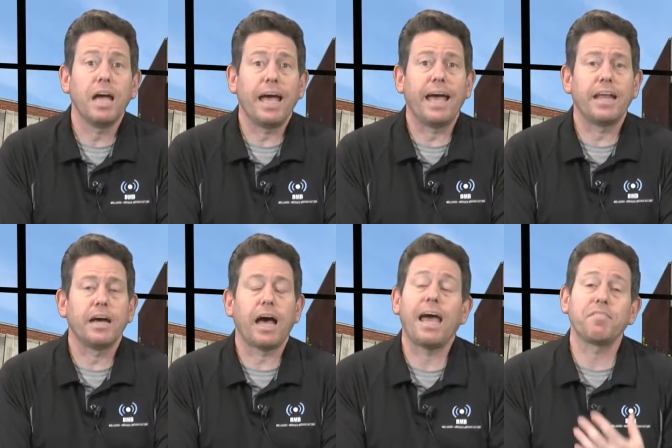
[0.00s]
And
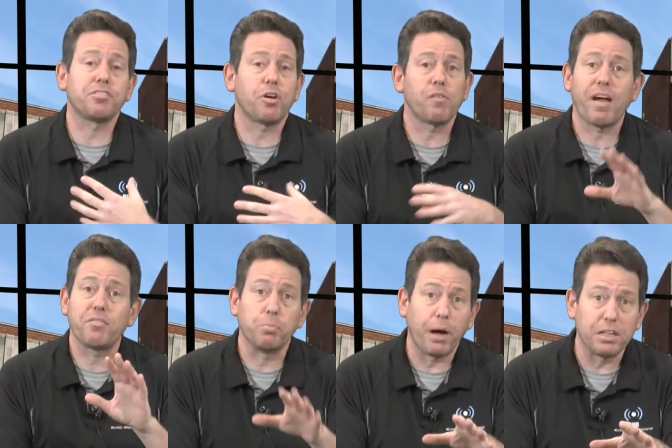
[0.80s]
I have to start off, I have
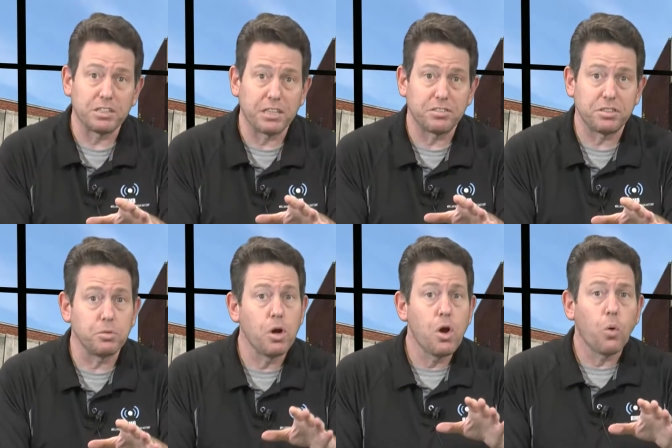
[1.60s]
to apologize to
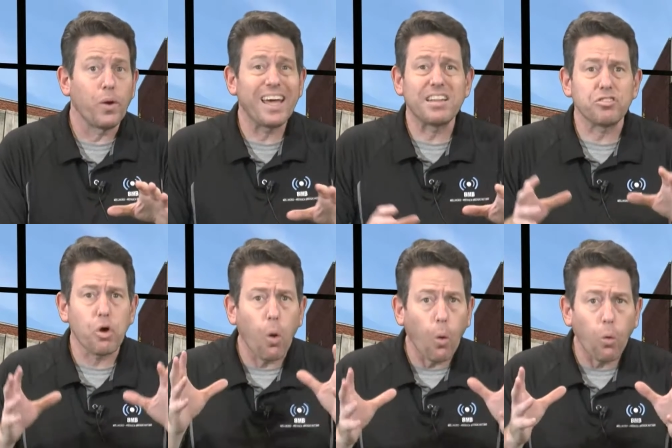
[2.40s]
you. We had this
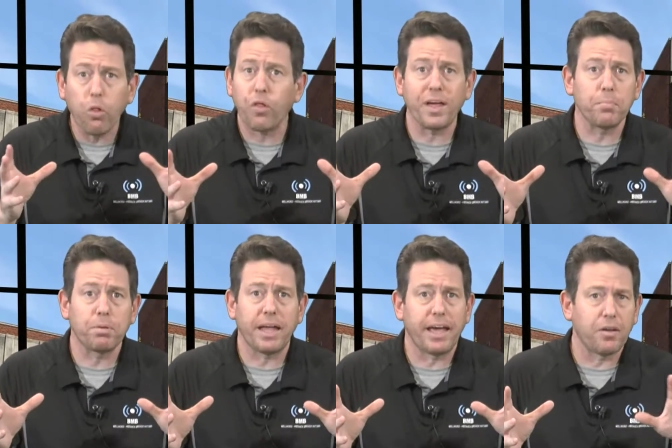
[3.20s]
whole thing
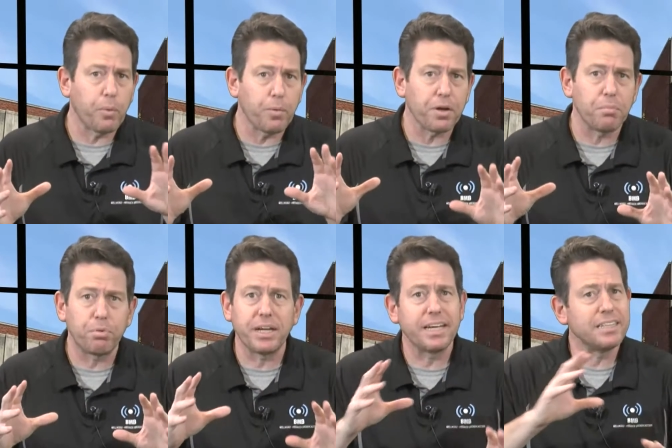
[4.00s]
planned. We were going to
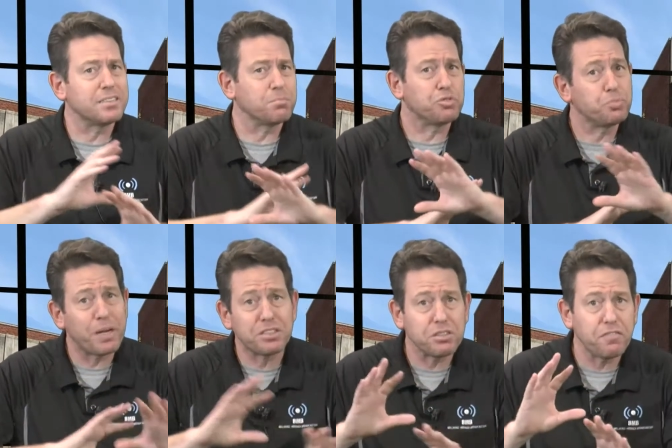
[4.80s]
bring in some
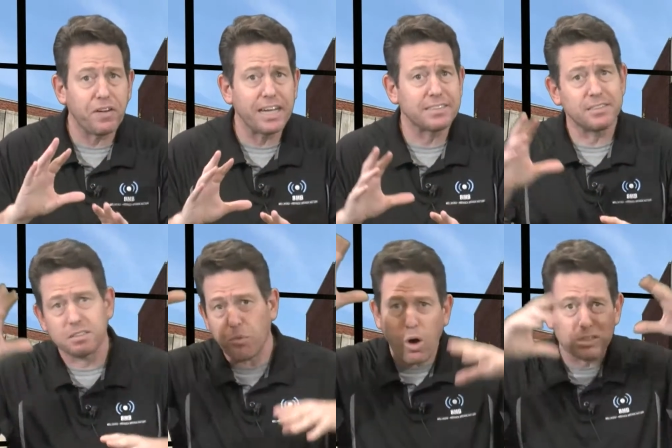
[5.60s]
special effects and
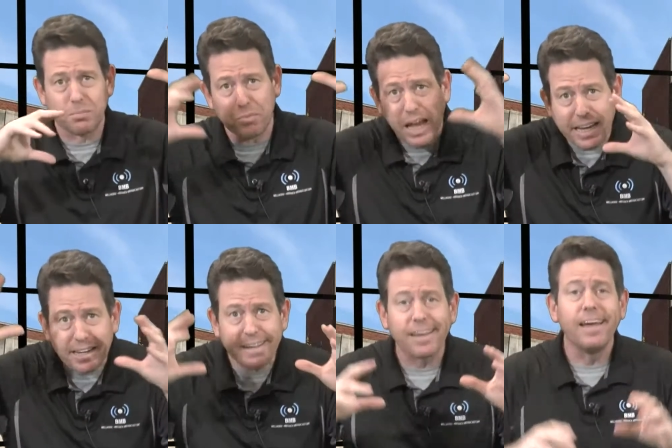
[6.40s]
some awesome
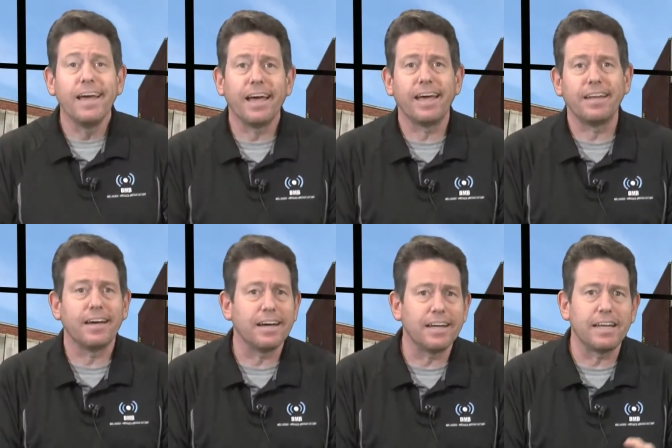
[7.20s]
lighting, and
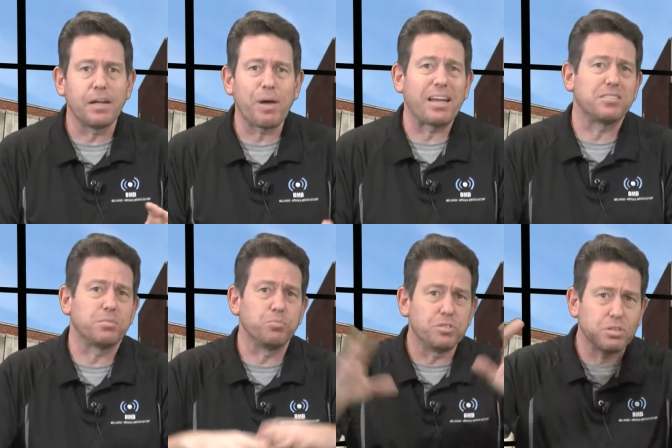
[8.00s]
we had
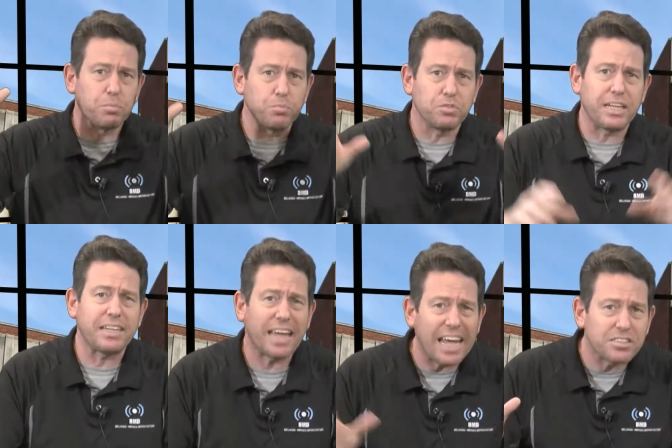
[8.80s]
some
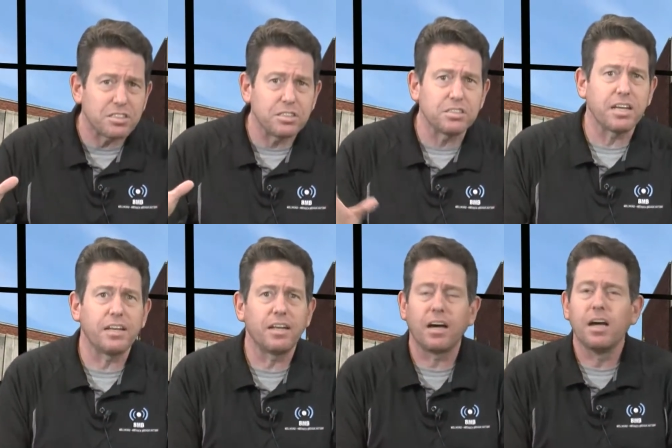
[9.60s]
dancers,
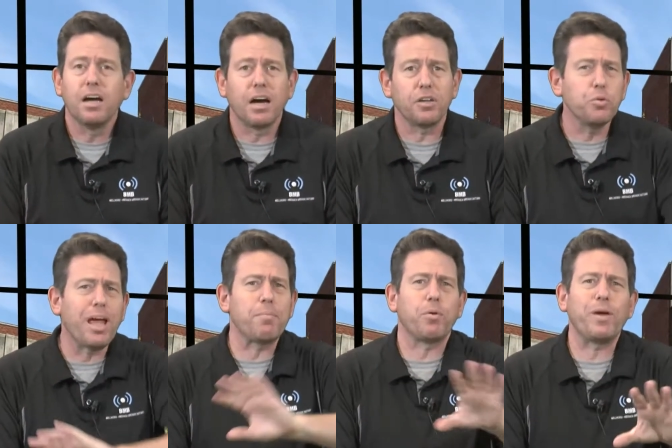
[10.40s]
and you
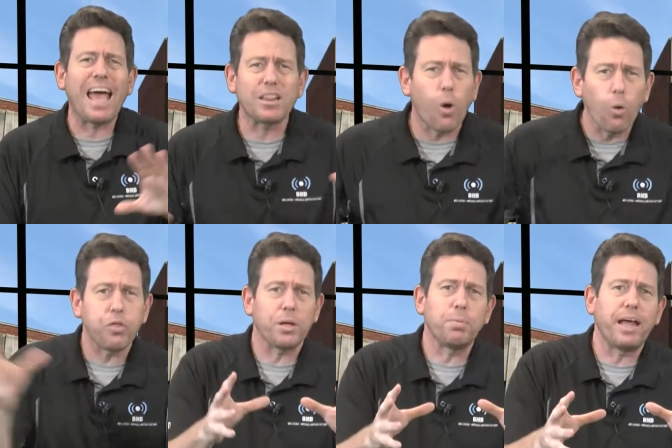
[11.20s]
name it. We had the whole
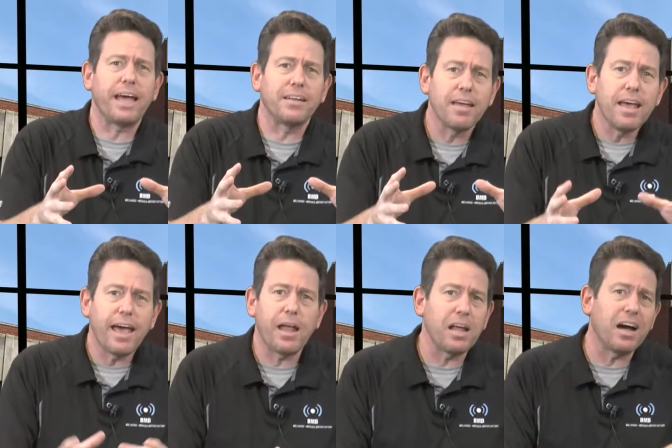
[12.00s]
thing planned.
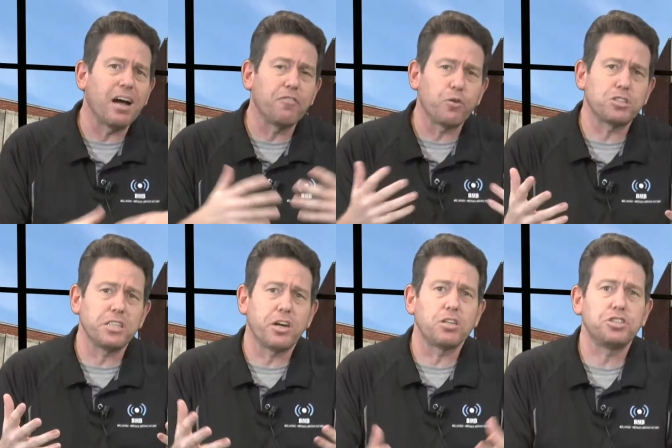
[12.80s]
And
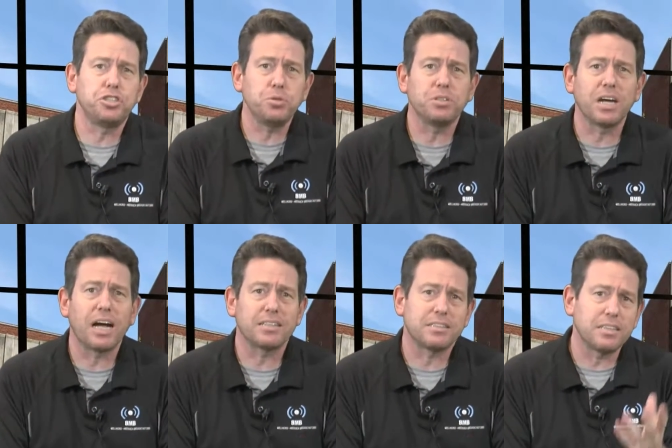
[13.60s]
unfortunately, our shoot
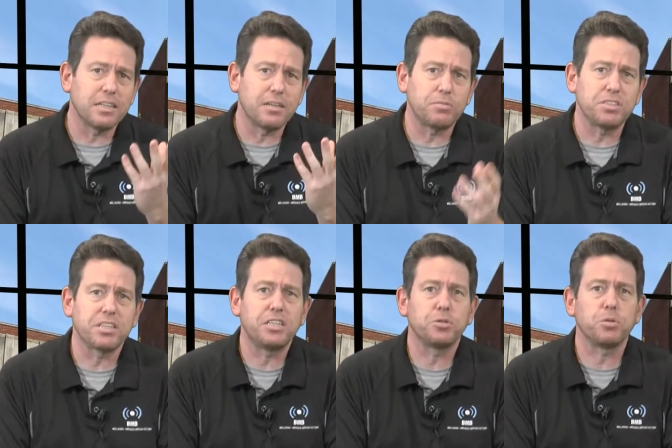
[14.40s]
got
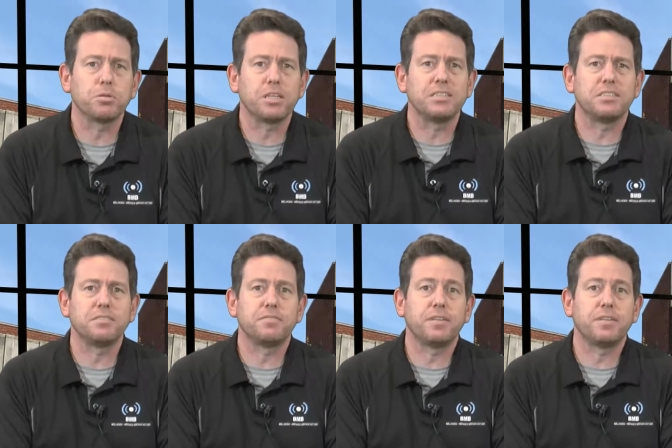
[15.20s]
rescheduled because of,